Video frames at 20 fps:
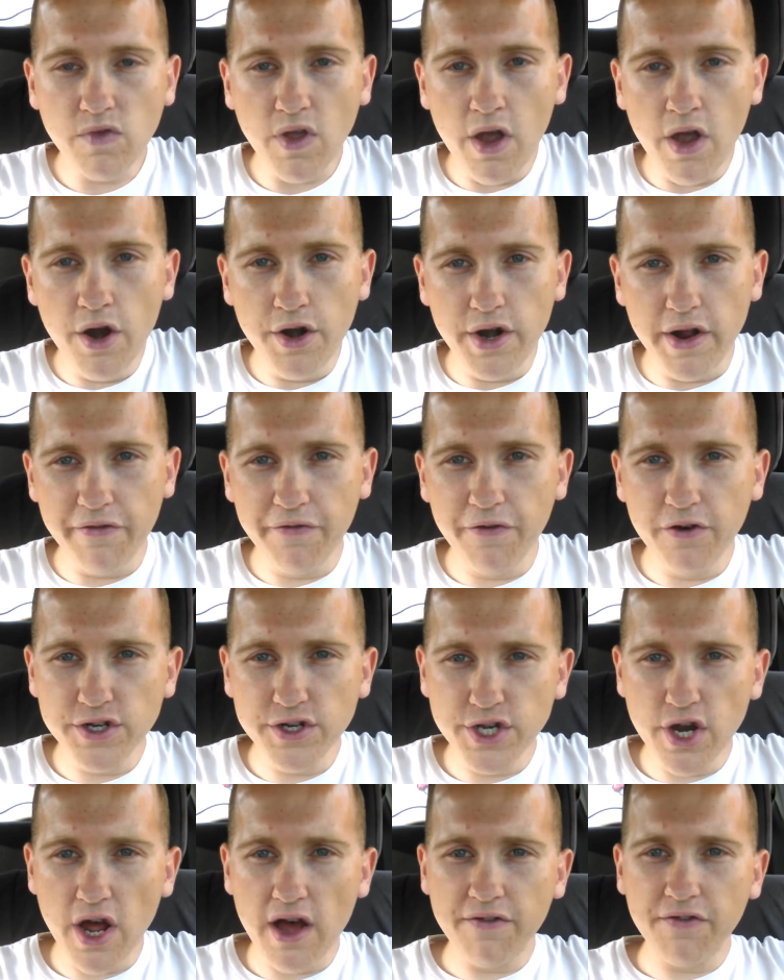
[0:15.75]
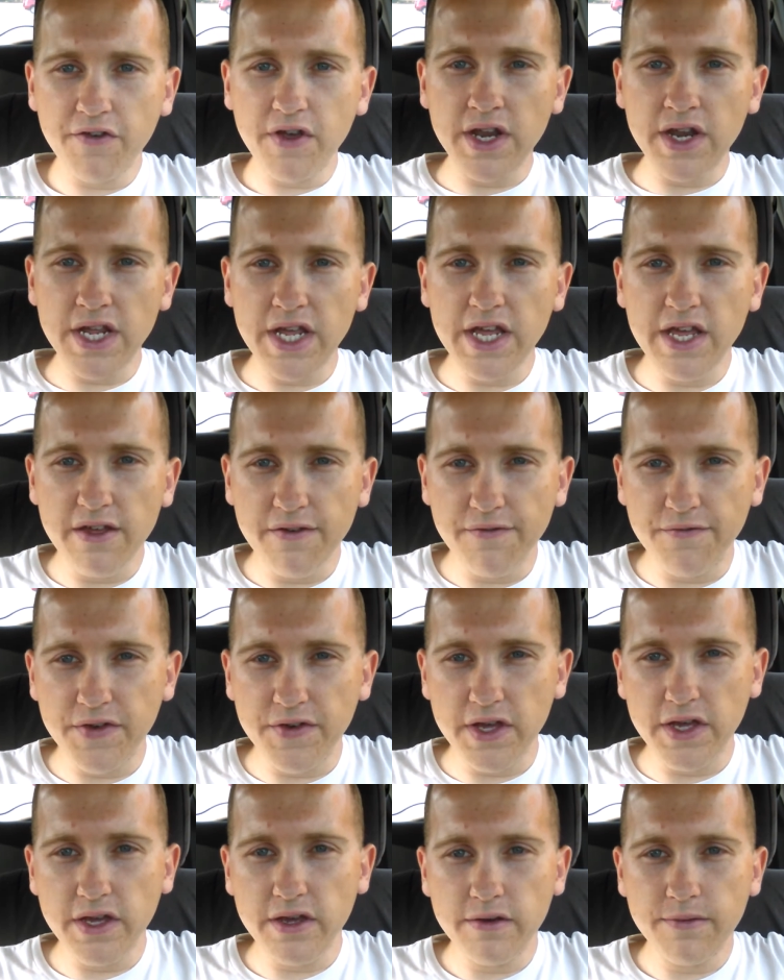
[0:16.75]
All right, now first off, an
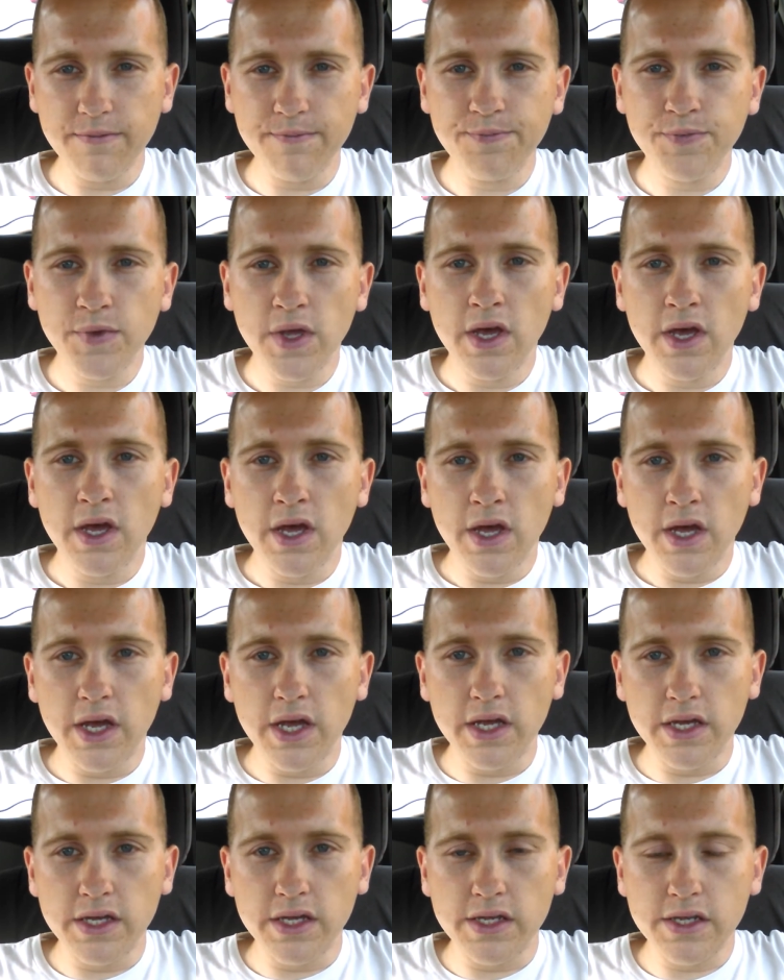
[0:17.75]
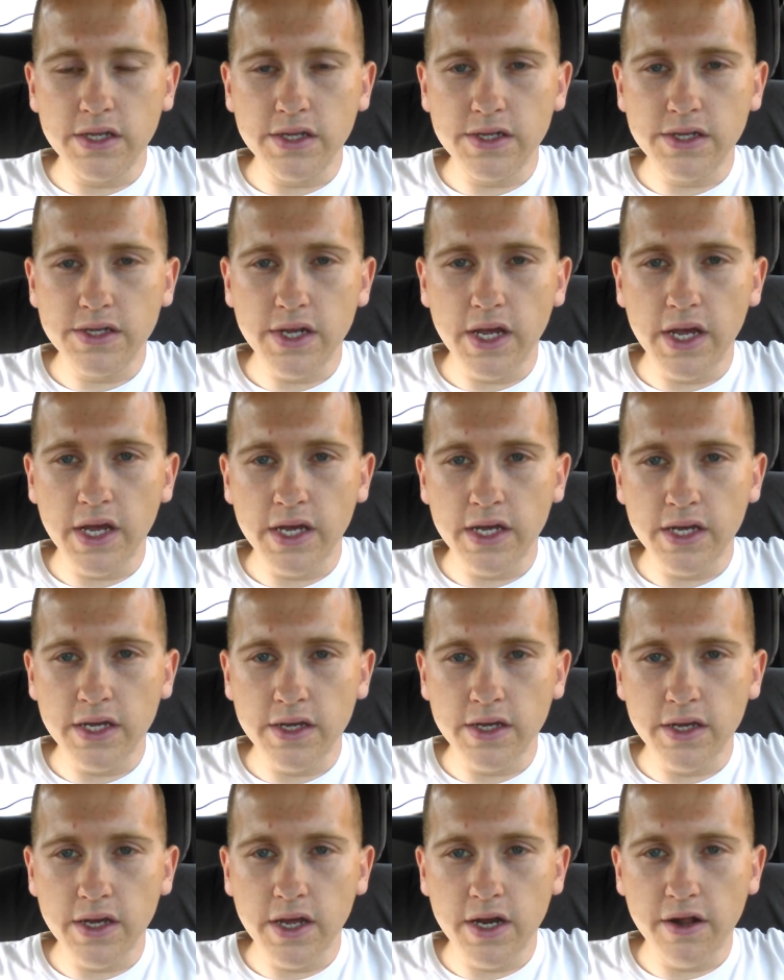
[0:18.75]
EV is
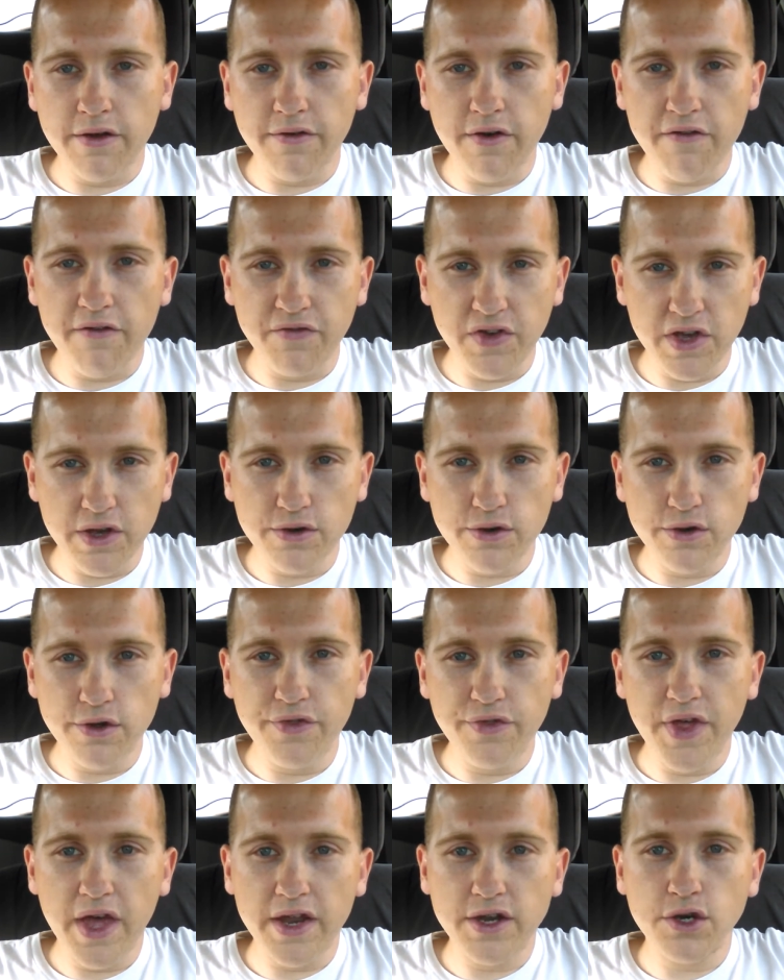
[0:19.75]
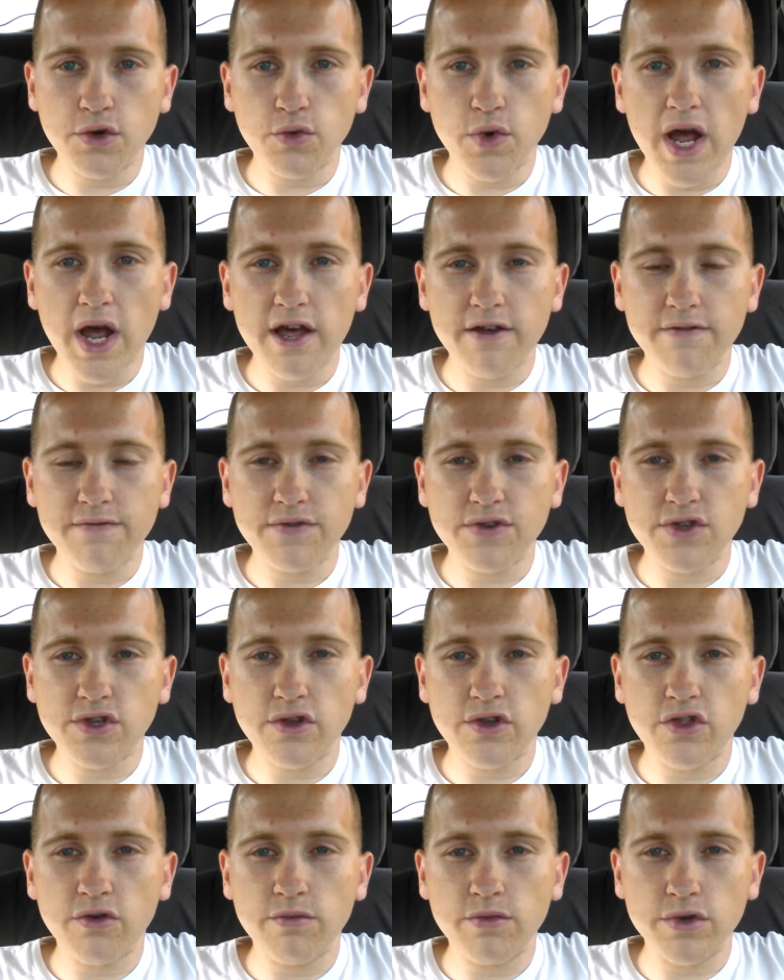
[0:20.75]
a vehicle that derives
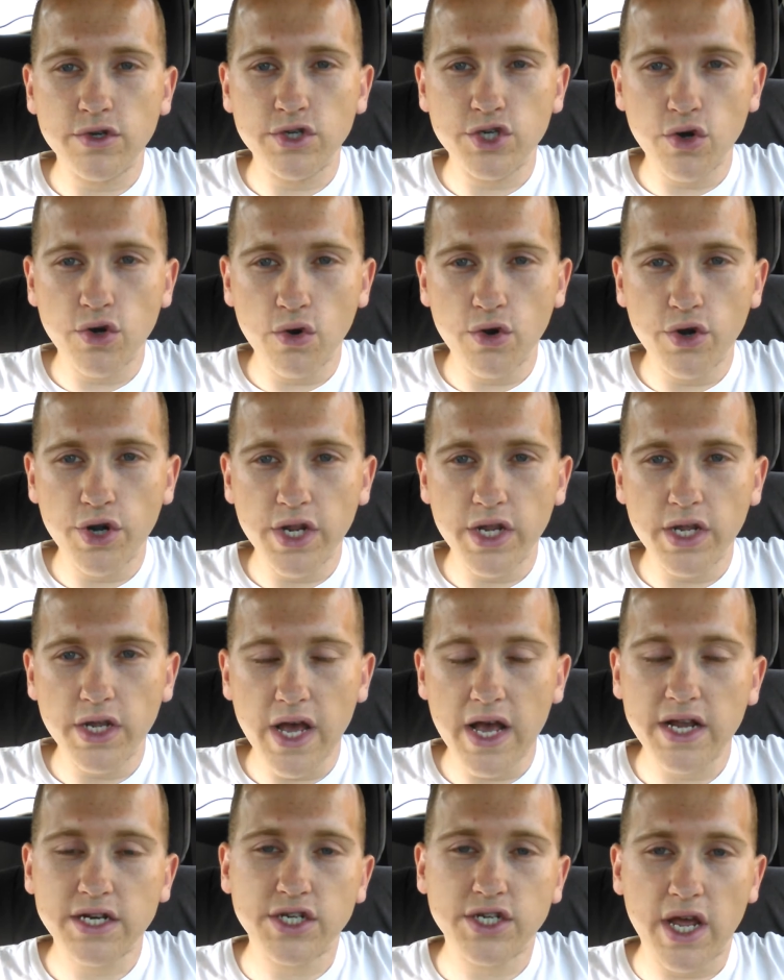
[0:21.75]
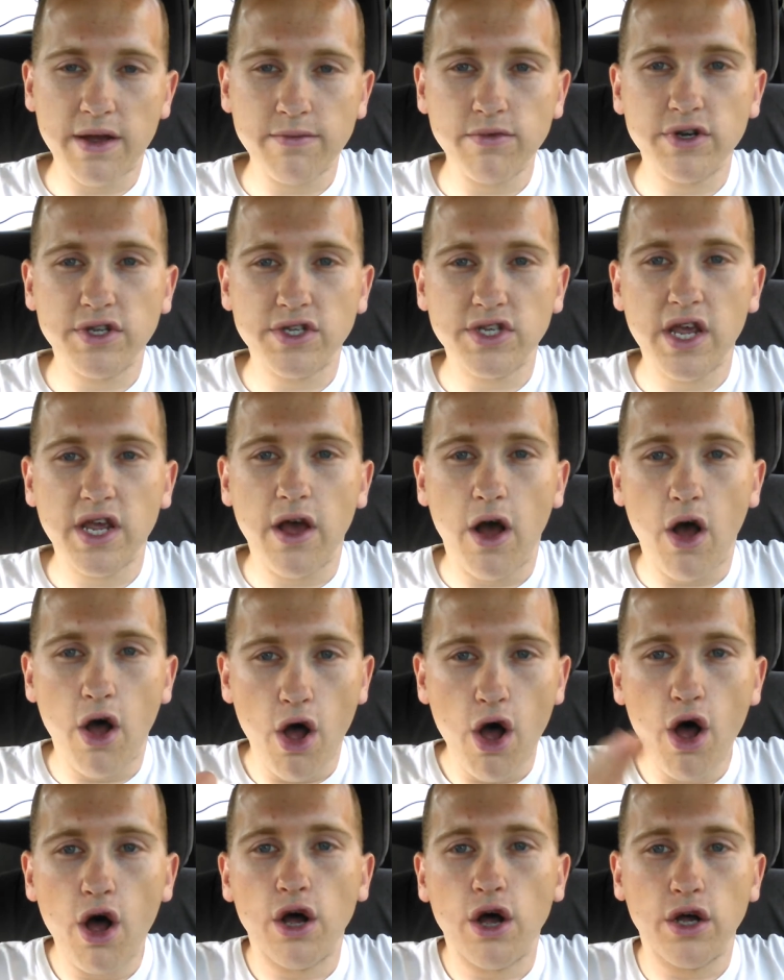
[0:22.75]
the majority, actually I'm going to say
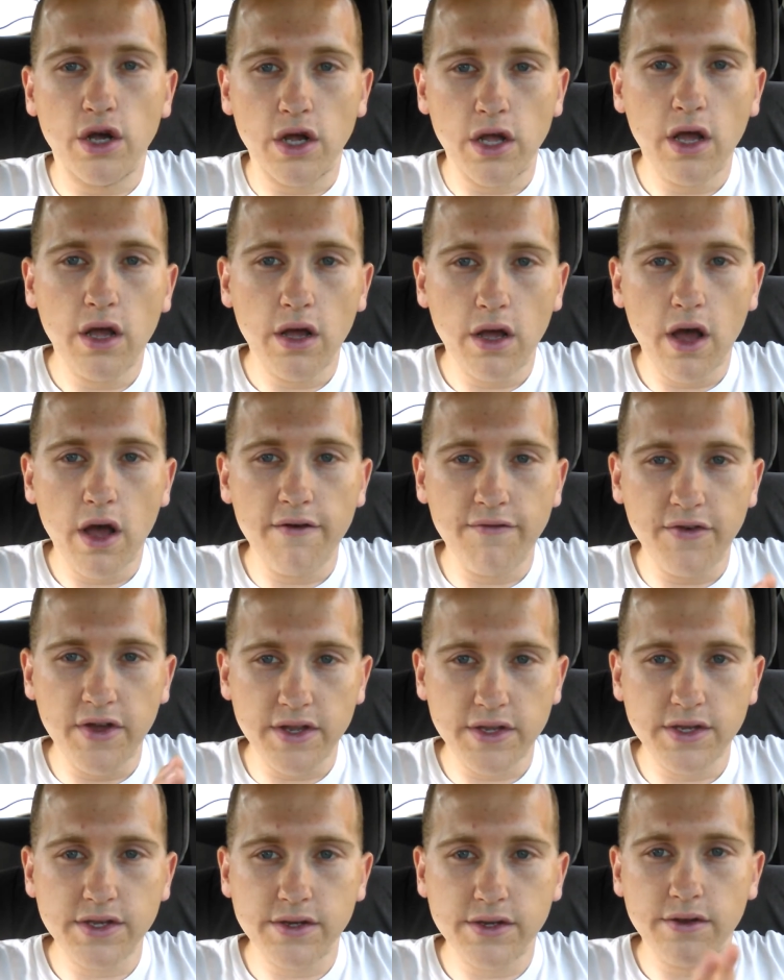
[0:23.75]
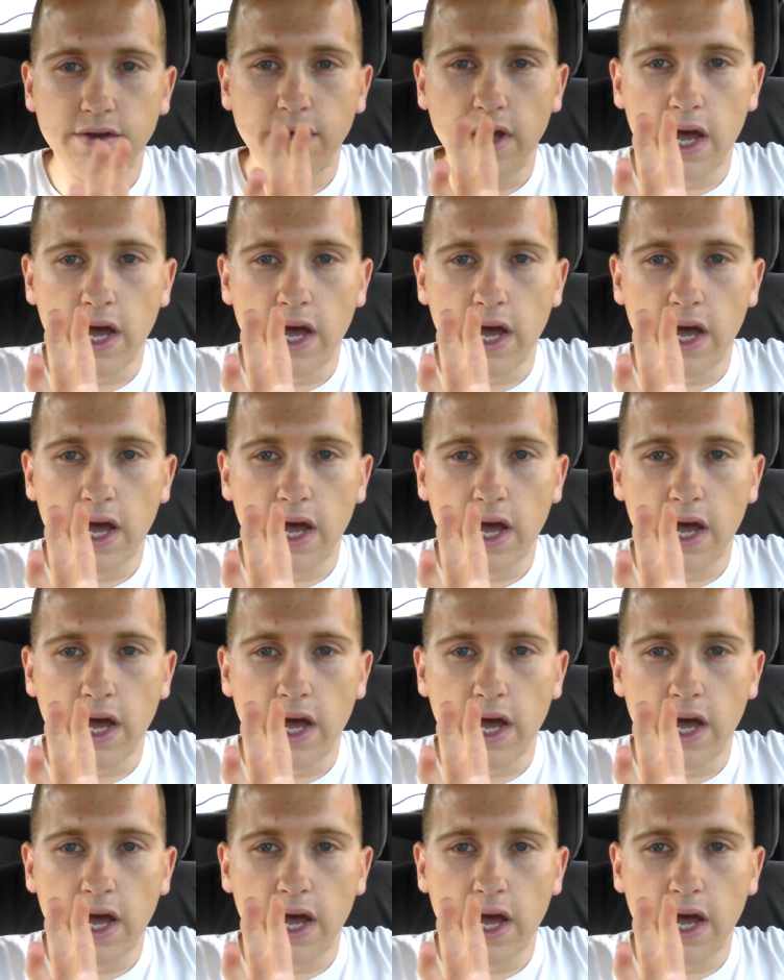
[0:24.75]
all of its